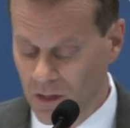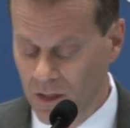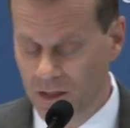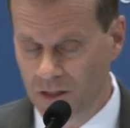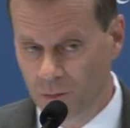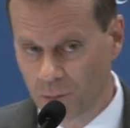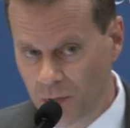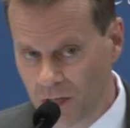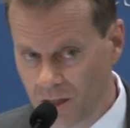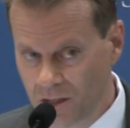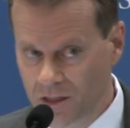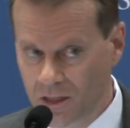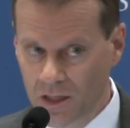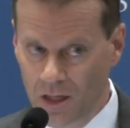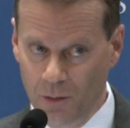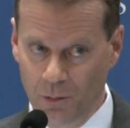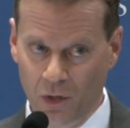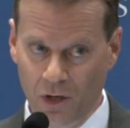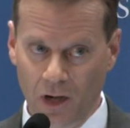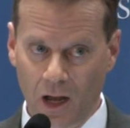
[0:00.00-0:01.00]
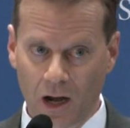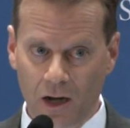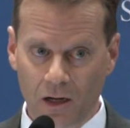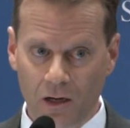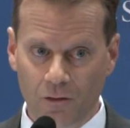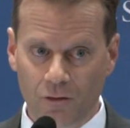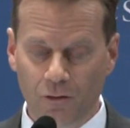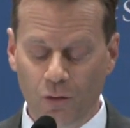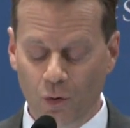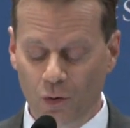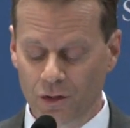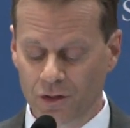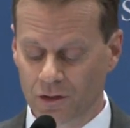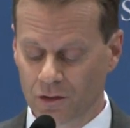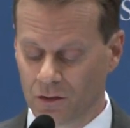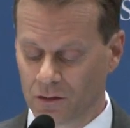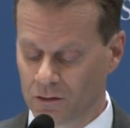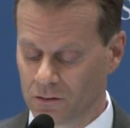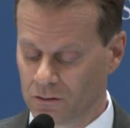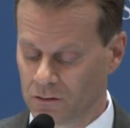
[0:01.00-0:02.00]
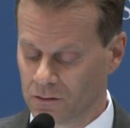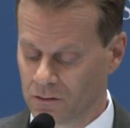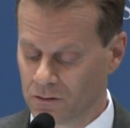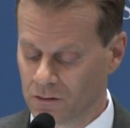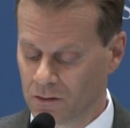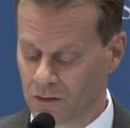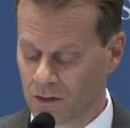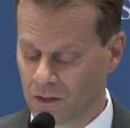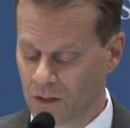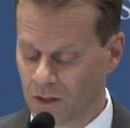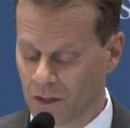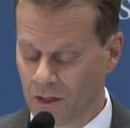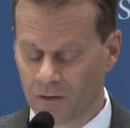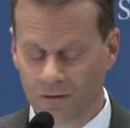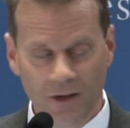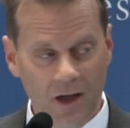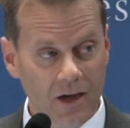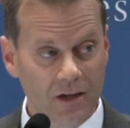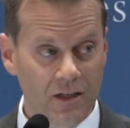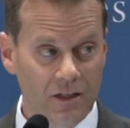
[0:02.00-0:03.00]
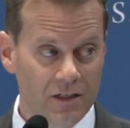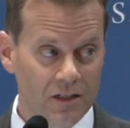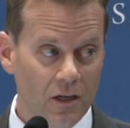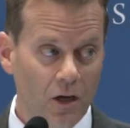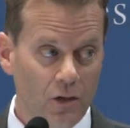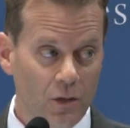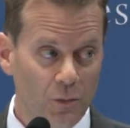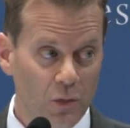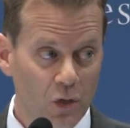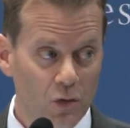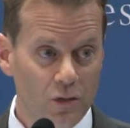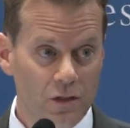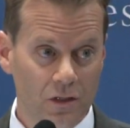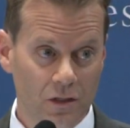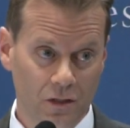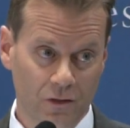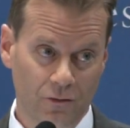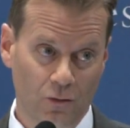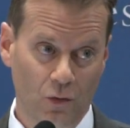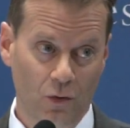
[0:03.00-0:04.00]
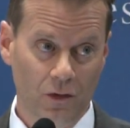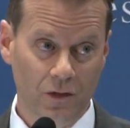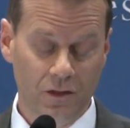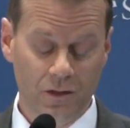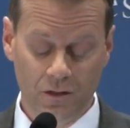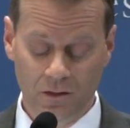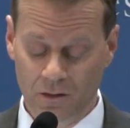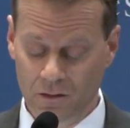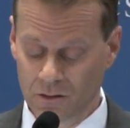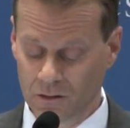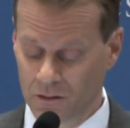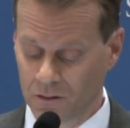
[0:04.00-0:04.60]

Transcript: He's a peacekeeper, not an enforcer. In fact, he seldom uses force.